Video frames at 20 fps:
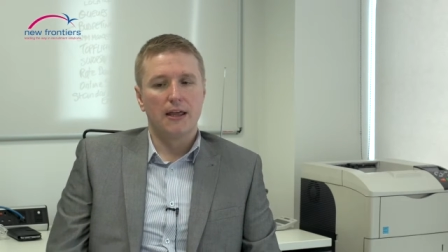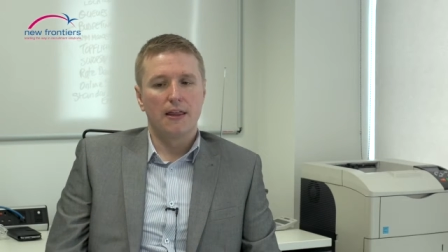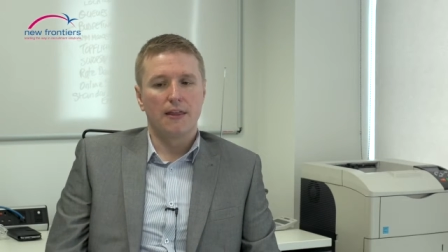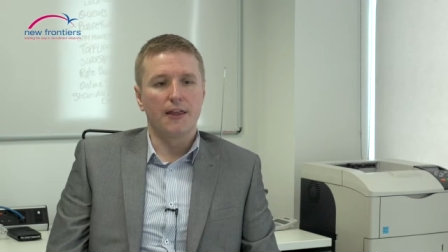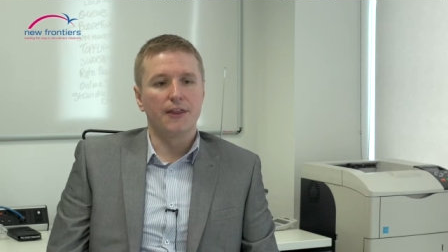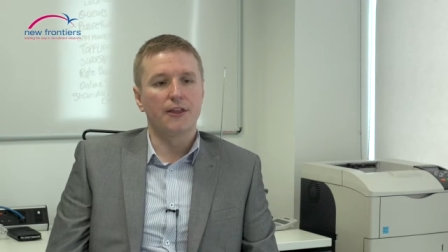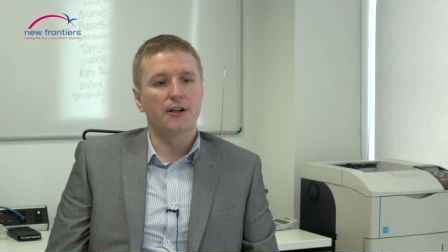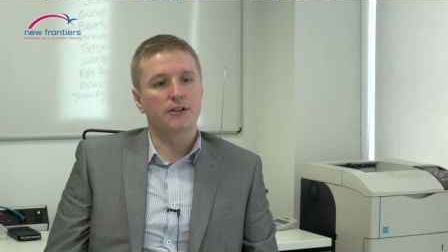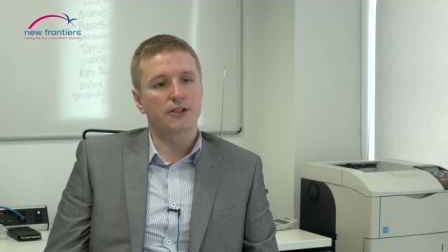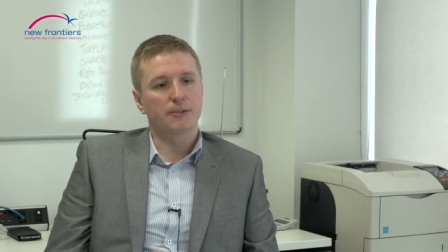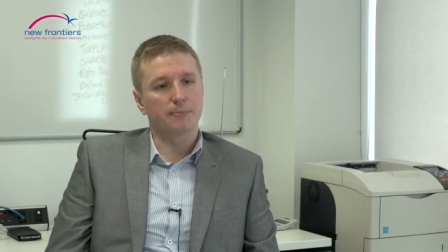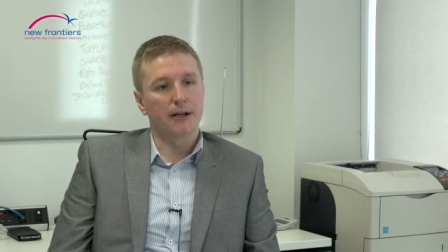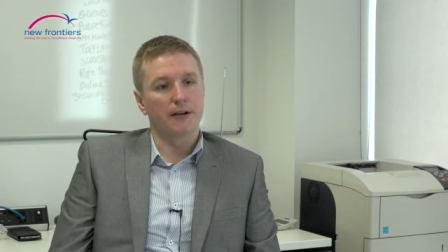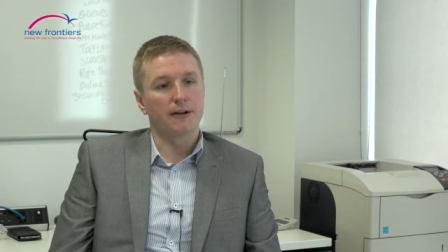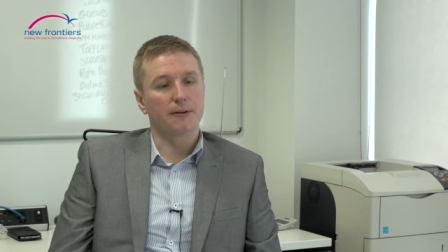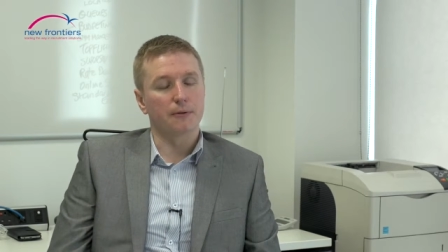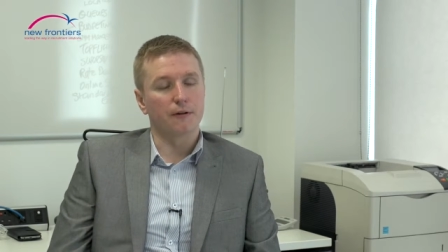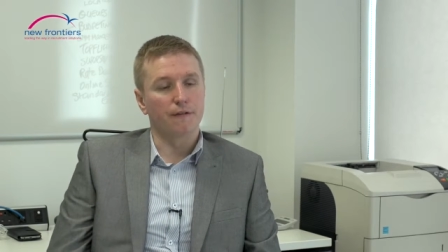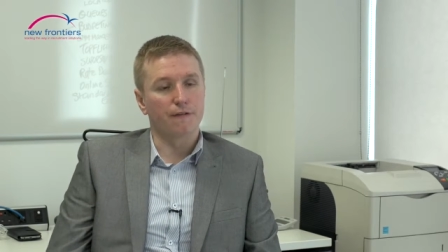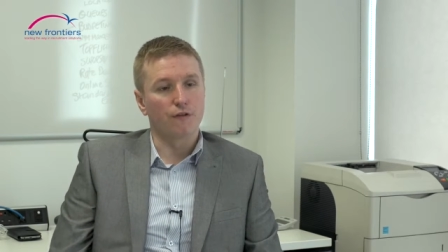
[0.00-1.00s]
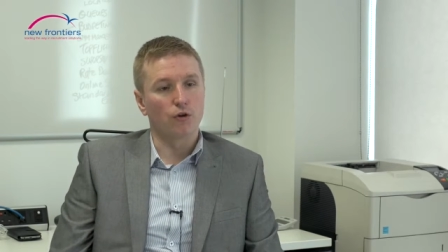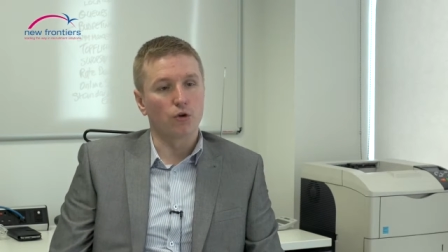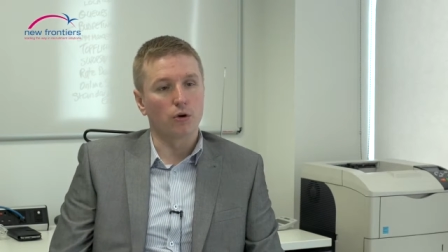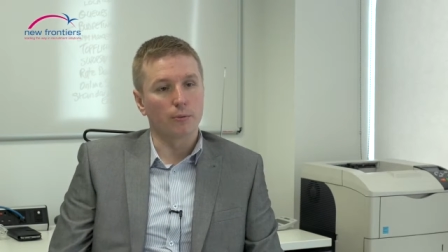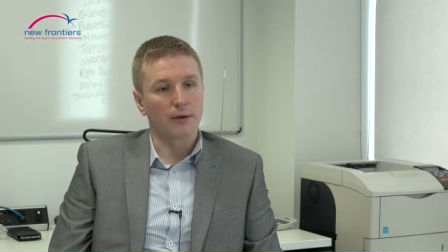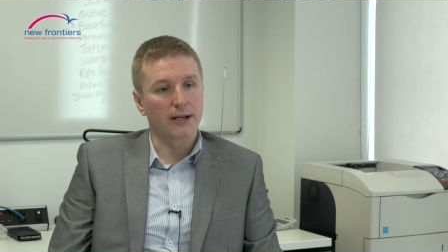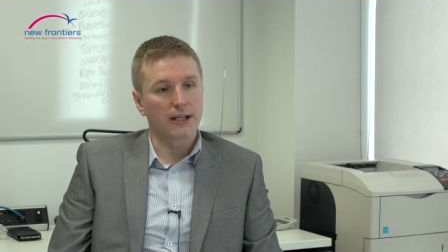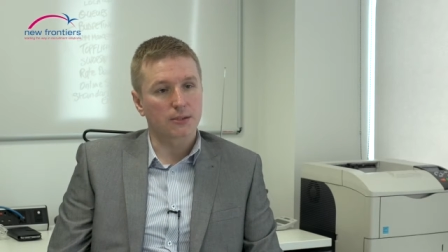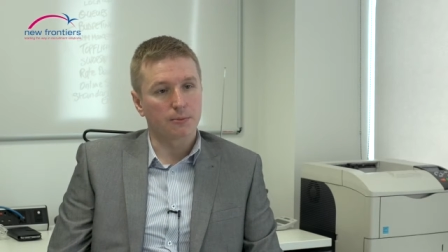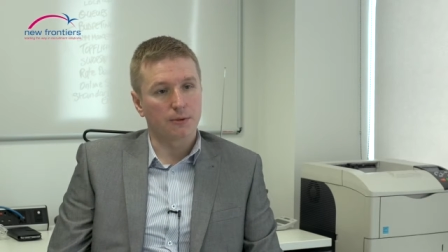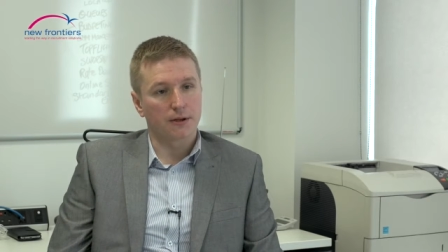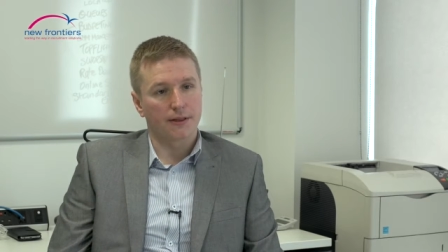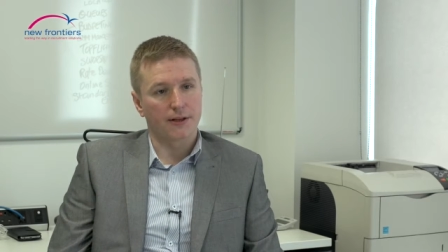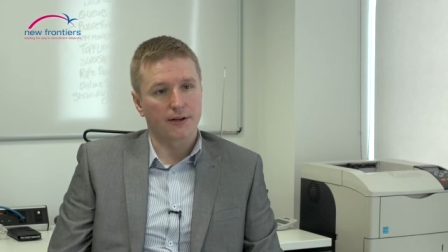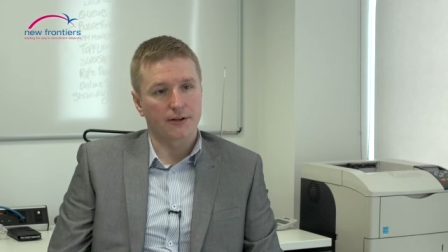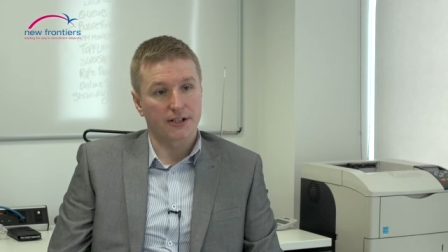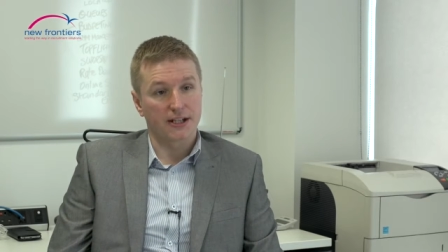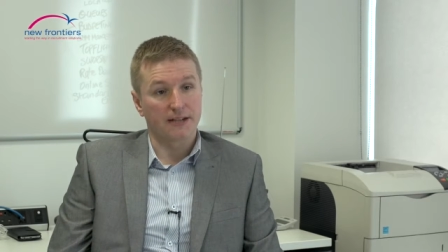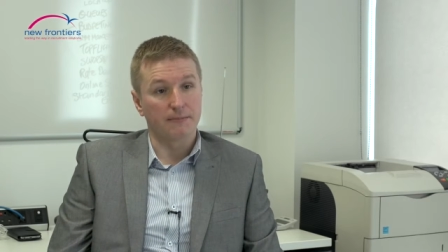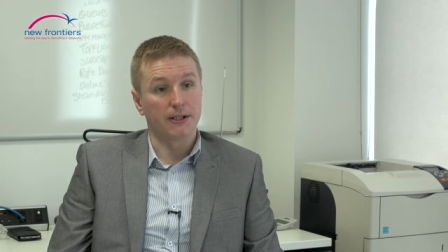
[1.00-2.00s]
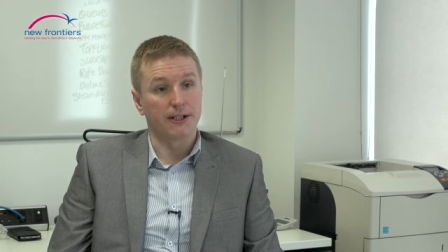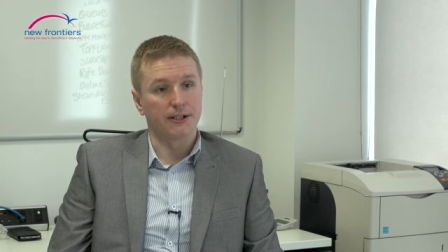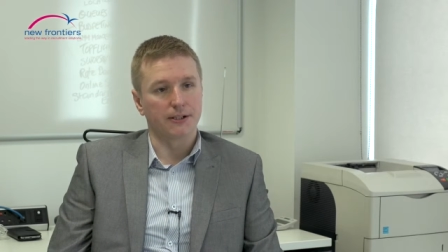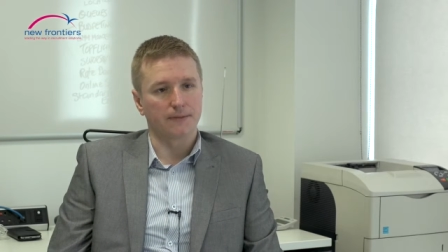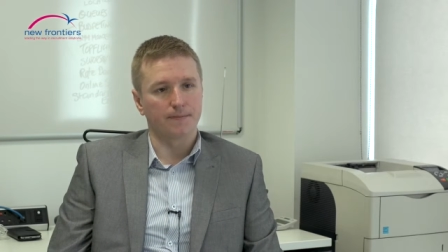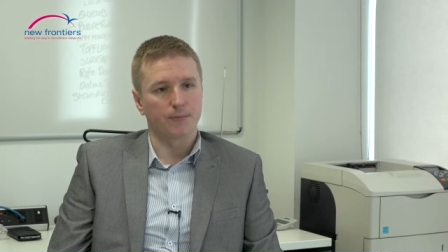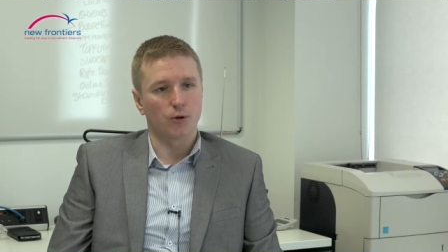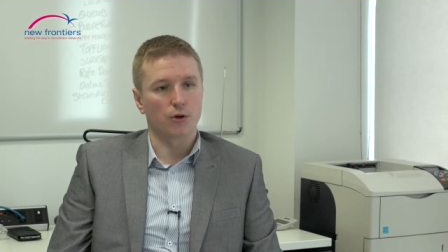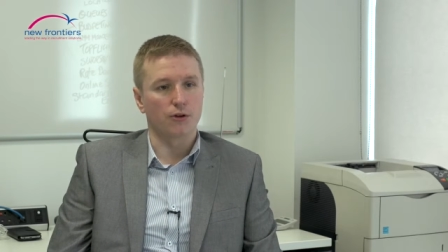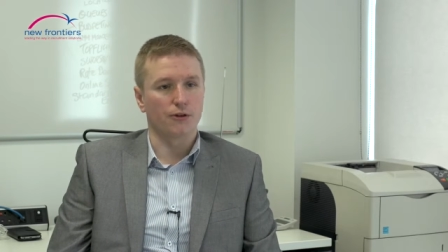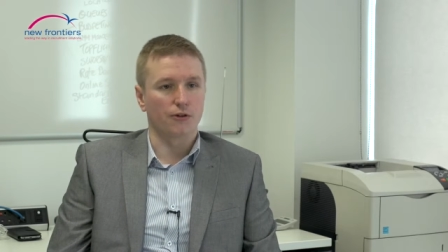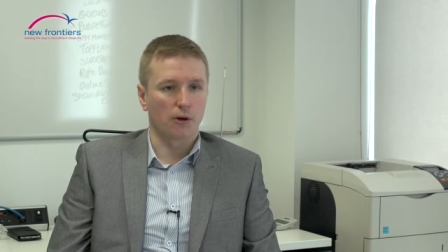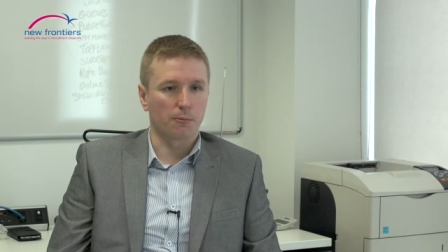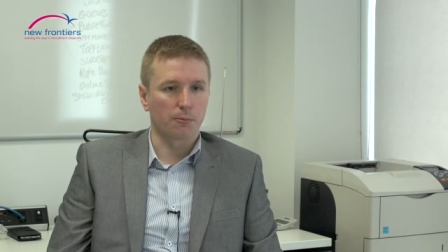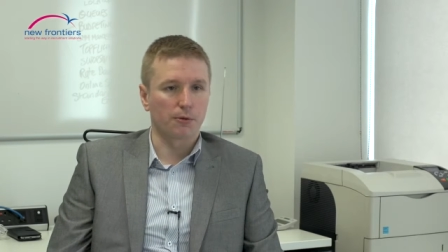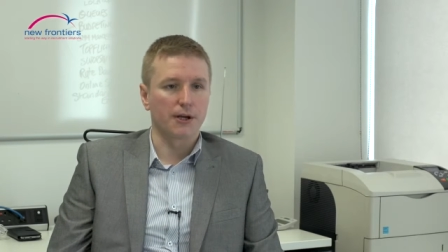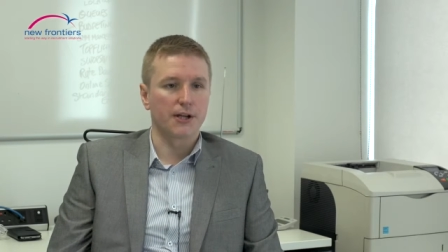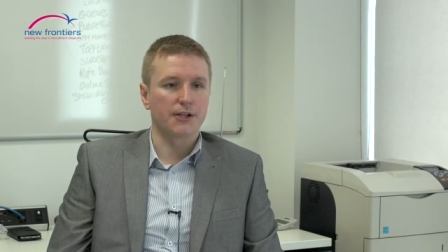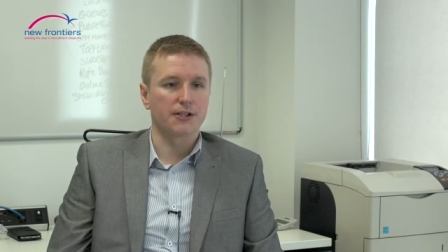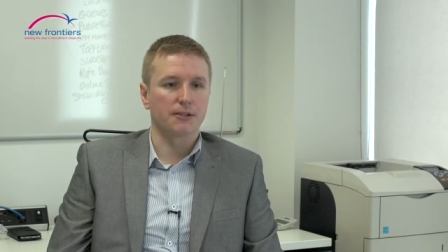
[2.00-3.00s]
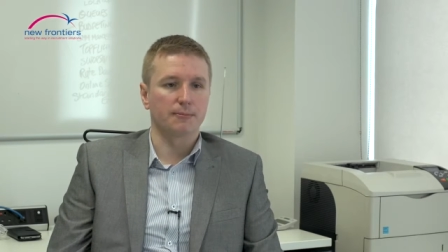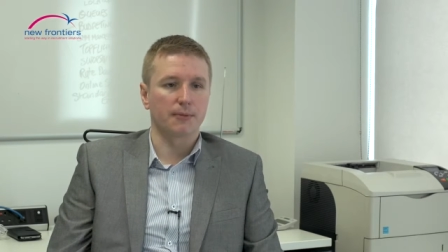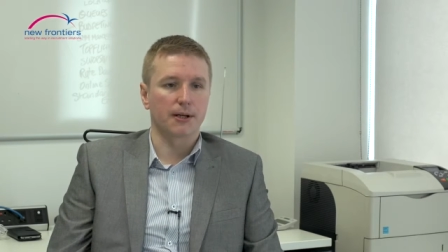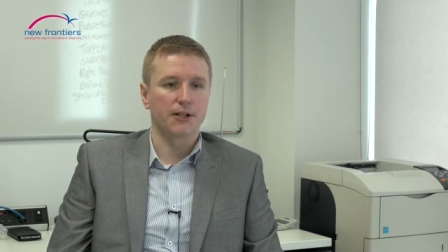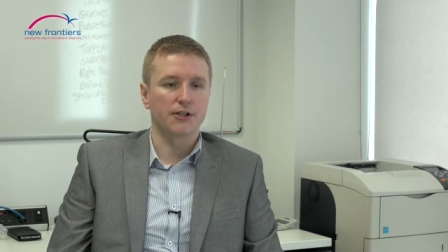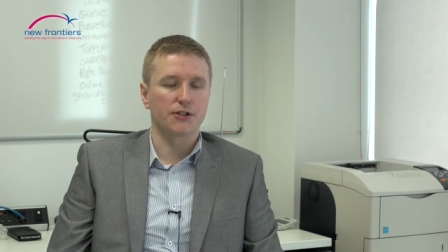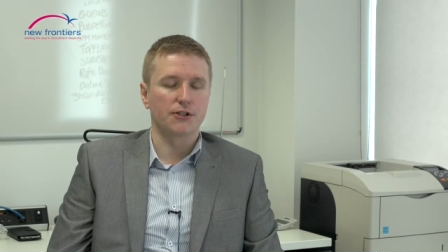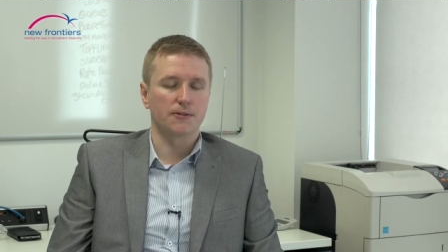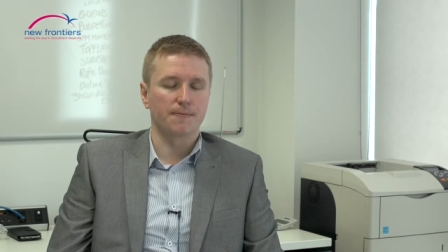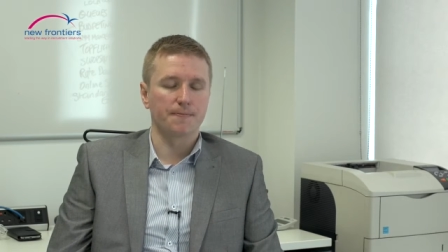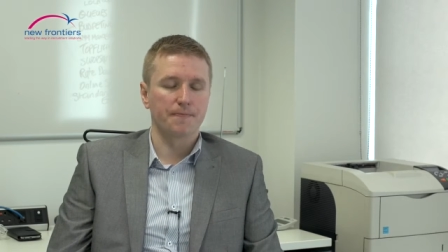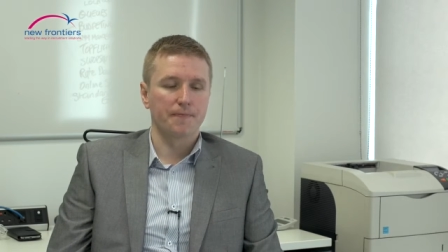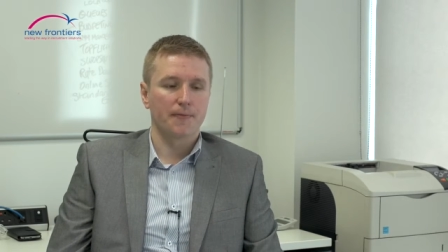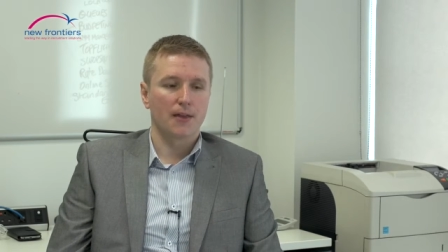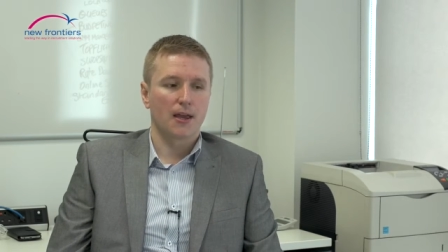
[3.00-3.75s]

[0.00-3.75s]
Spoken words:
Then they spend about 4 weeks with their team team leader or their operations manager.